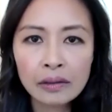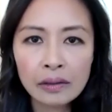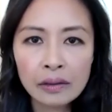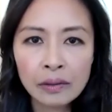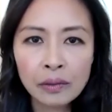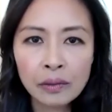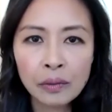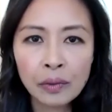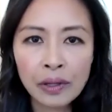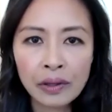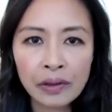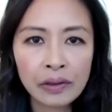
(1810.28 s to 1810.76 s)

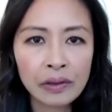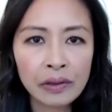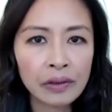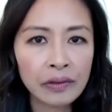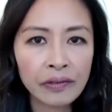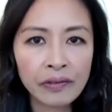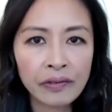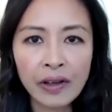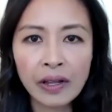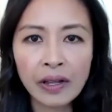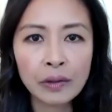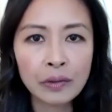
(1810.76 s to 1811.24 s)
with
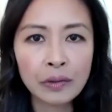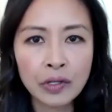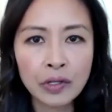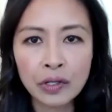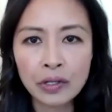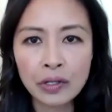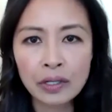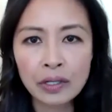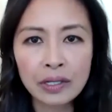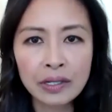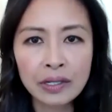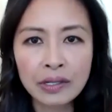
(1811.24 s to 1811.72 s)
fellow
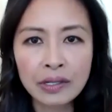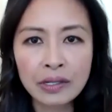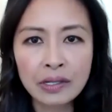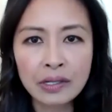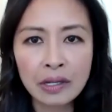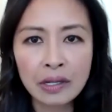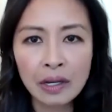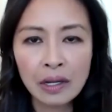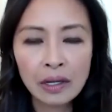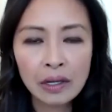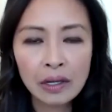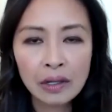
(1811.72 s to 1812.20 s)

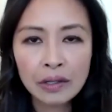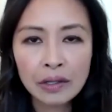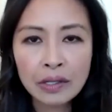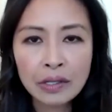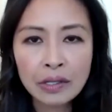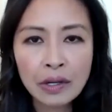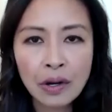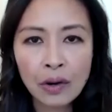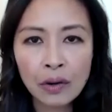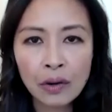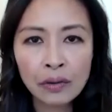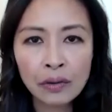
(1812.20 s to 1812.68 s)
journalists.
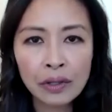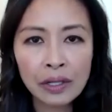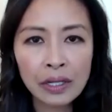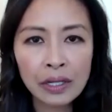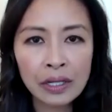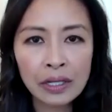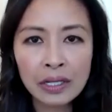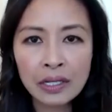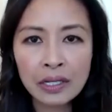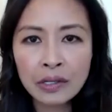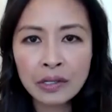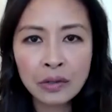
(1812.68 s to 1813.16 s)
So
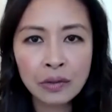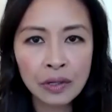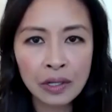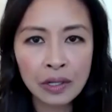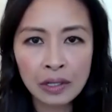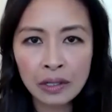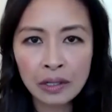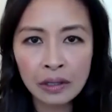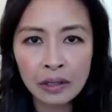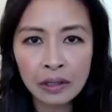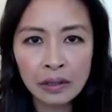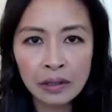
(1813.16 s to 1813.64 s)
it is
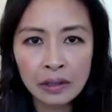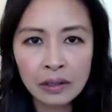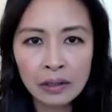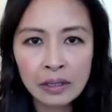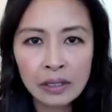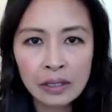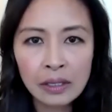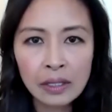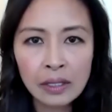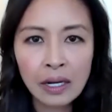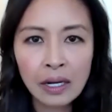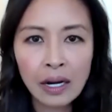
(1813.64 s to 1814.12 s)
critical.
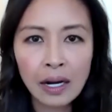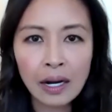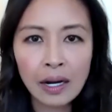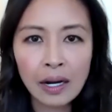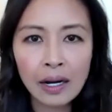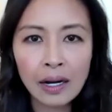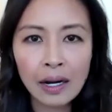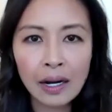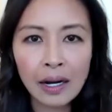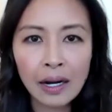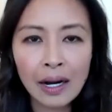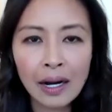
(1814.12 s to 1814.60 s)

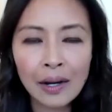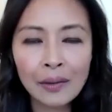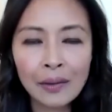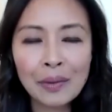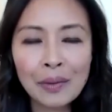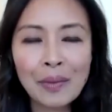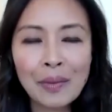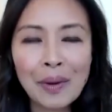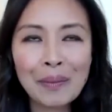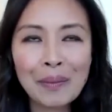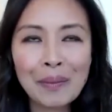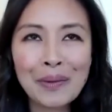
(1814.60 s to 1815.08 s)
I
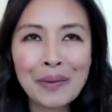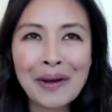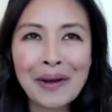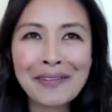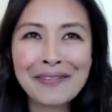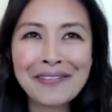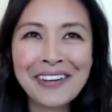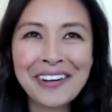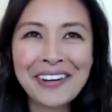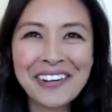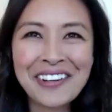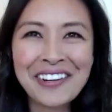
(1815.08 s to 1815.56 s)
remember my
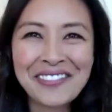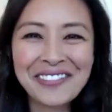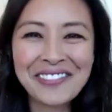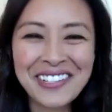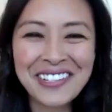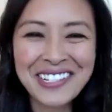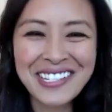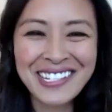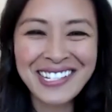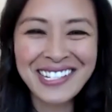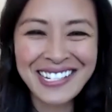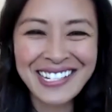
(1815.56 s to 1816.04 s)
very
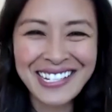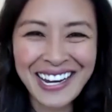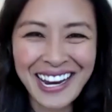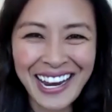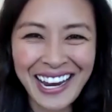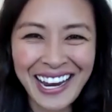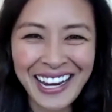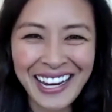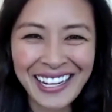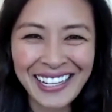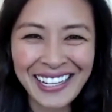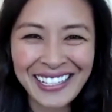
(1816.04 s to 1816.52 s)
first
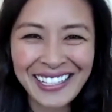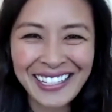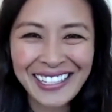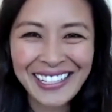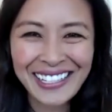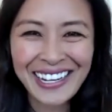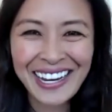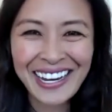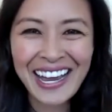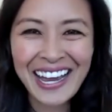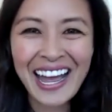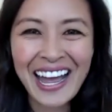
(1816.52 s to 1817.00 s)
day
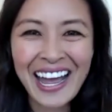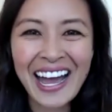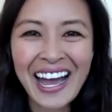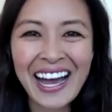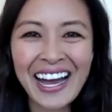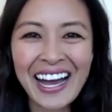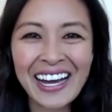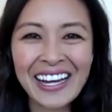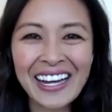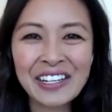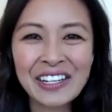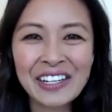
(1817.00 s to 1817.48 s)

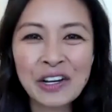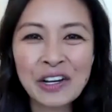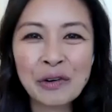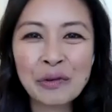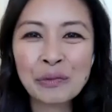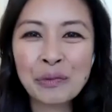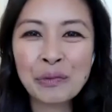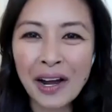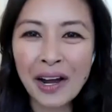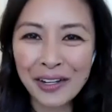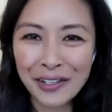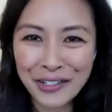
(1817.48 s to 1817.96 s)
at
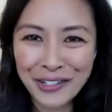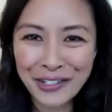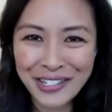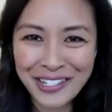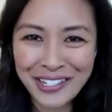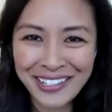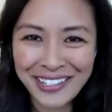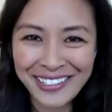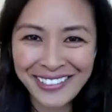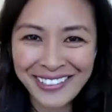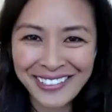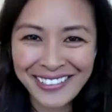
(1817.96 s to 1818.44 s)

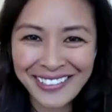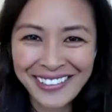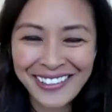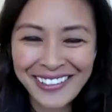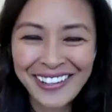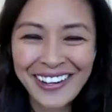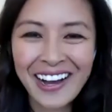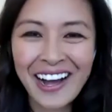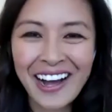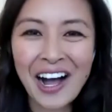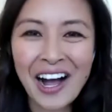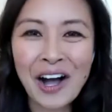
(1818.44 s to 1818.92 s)
Ryerson.
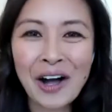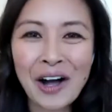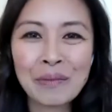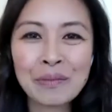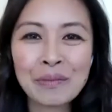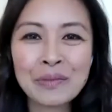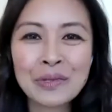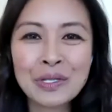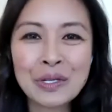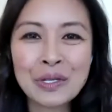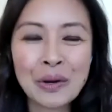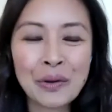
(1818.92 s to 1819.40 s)

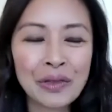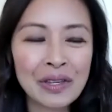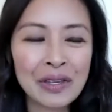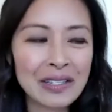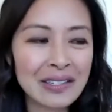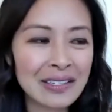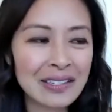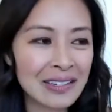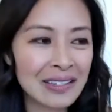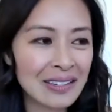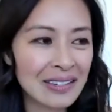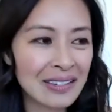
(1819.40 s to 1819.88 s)
So
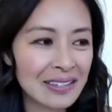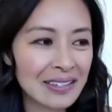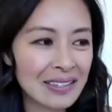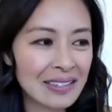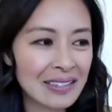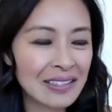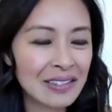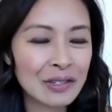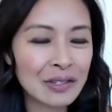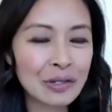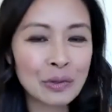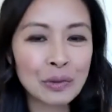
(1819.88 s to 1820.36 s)
this is
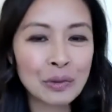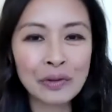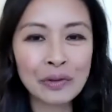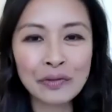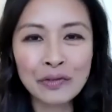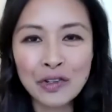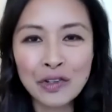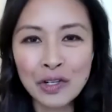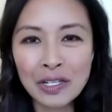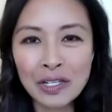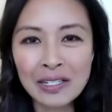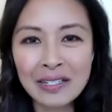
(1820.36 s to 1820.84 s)
the School
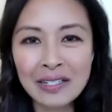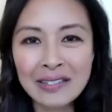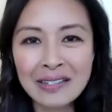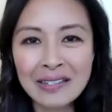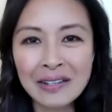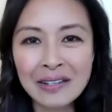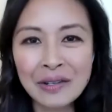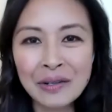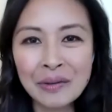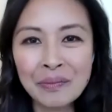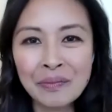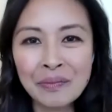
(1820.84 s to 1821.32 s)
of
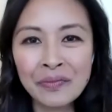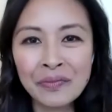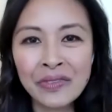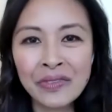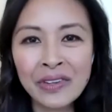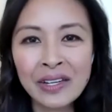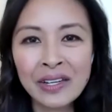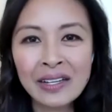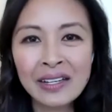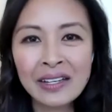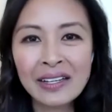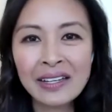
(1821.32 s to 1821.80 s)
Journalism
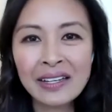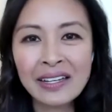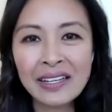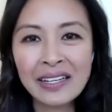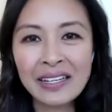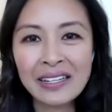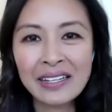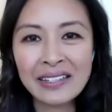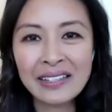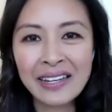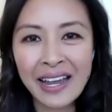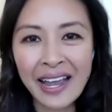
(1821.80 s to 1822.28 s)

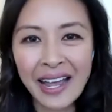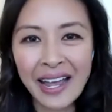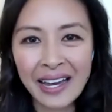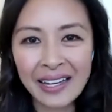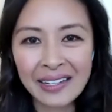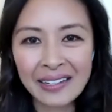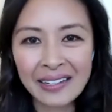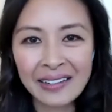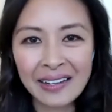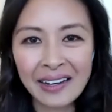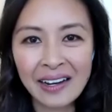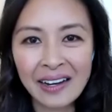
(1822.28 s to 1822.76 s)
in
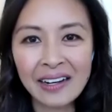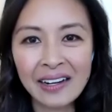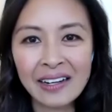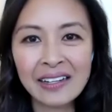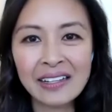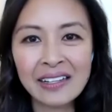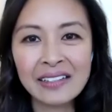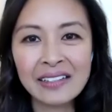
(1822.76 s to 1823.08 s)
Canada,